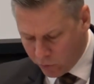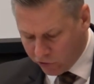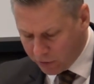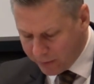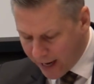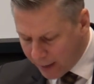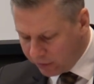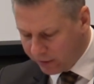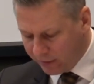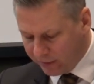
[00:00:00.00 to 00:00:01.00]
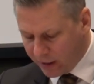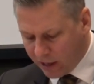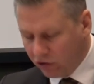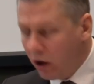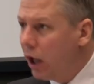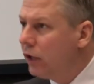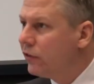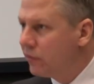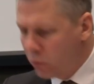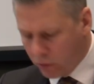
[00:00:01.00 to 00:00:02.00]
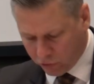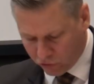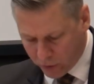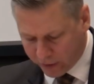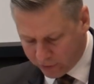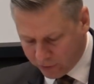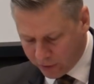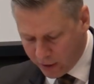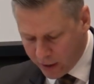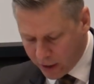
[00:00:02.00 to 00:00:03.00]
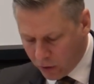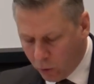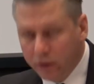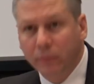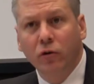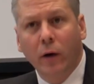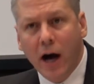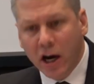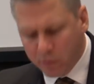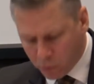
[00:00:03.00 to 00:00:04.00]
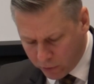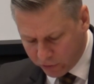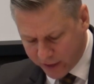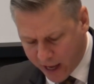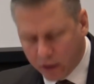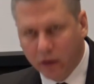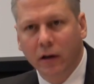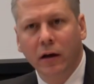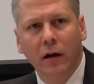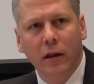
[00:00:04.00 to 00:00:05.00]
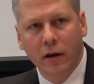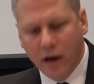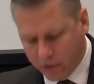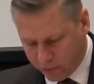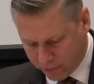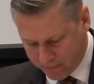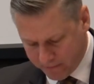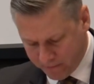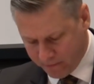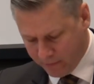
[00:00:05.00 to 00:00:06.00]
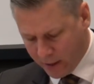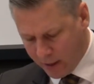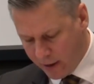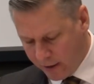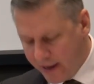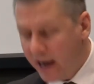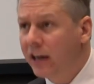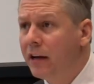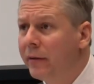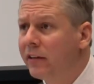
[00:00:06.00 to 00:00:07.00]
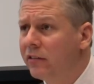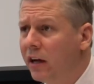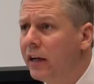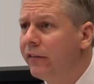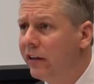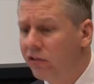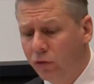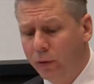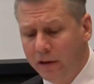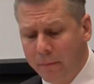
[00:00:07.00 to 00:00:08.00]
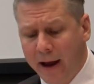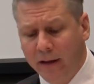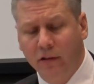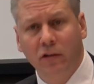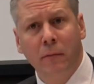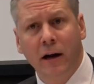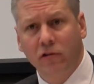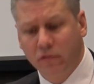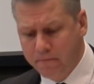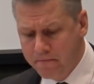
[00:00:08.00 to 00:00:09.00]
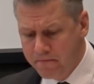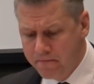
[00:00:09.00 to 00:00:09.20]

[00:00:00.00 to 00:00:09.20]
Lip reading: we should be able to discuss all of his moral choices and hold him to a higher moral standard than others. The academic study of history demands as much.